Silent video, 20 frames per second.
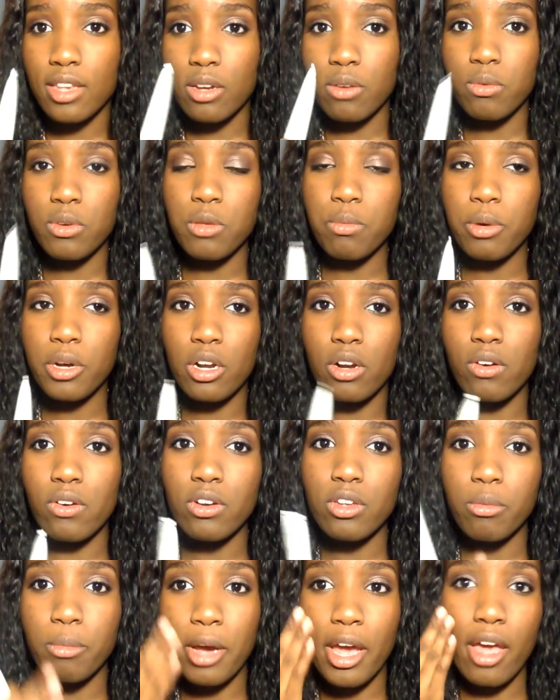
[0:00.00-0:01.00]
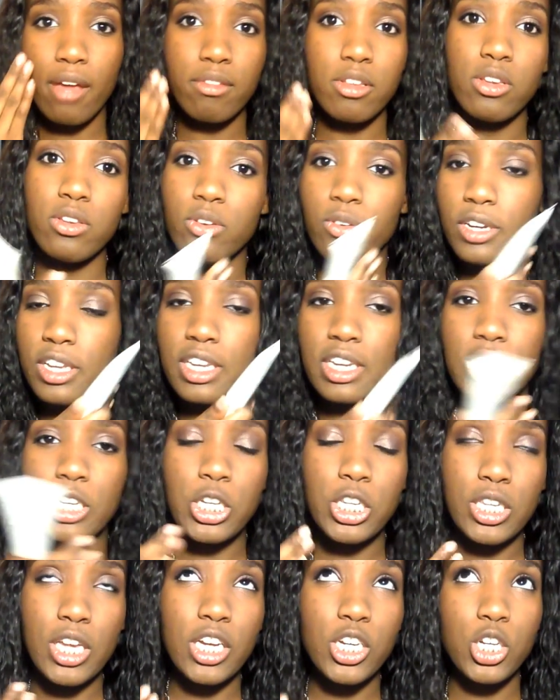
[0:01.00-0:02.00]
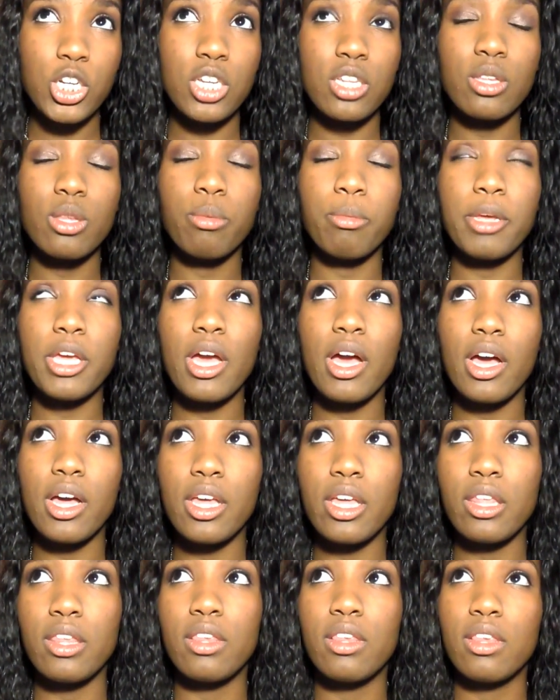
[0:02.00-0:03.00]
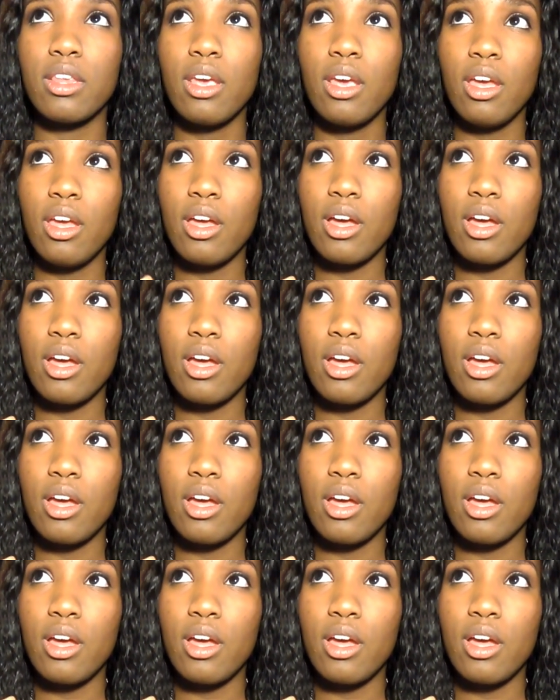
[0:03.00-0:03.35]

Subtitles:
Like when you put it on, you might have to do it in the sections because